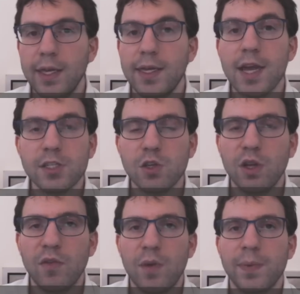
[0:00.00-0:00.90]
Yes, you're
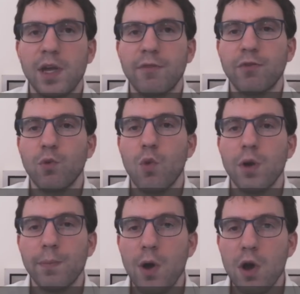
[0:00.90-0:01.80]
giving up a knight for
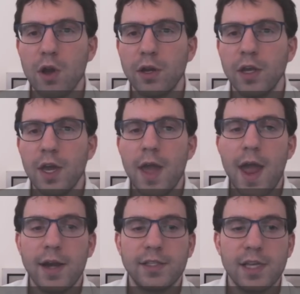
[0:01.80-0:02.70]
one pawn,
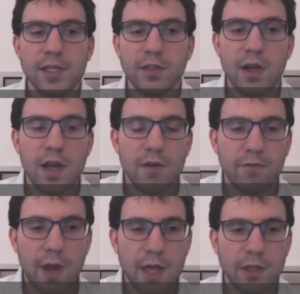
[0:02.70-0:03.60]
and it says
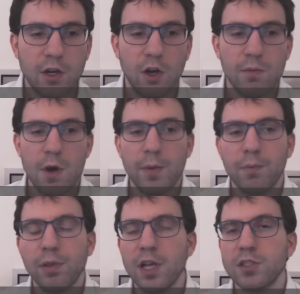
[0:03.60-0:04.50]
at the current moment
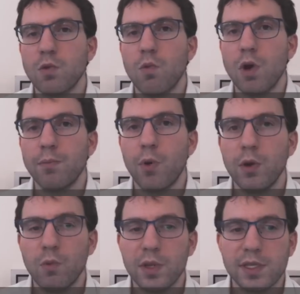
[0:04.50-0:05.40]
plus one
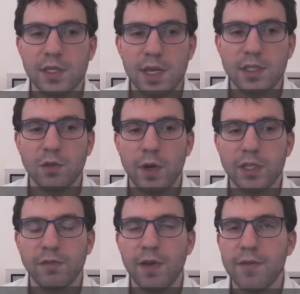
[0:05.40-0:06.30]
point one six in
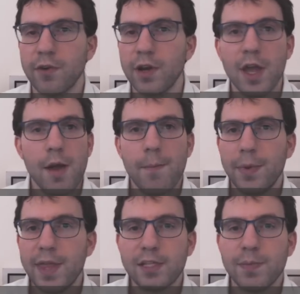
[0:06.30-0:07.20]
white's favor,
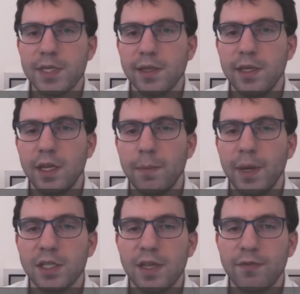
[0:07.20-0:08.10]
but that's misleading
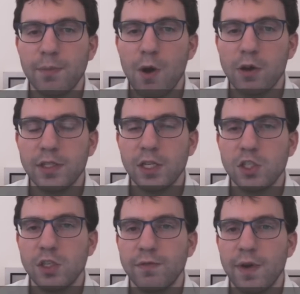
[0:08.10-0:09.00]
because after pawn takes
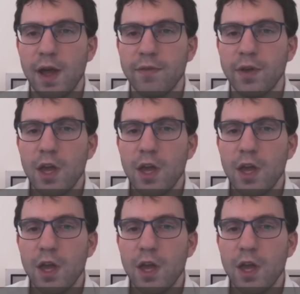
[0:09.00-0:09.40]
g five,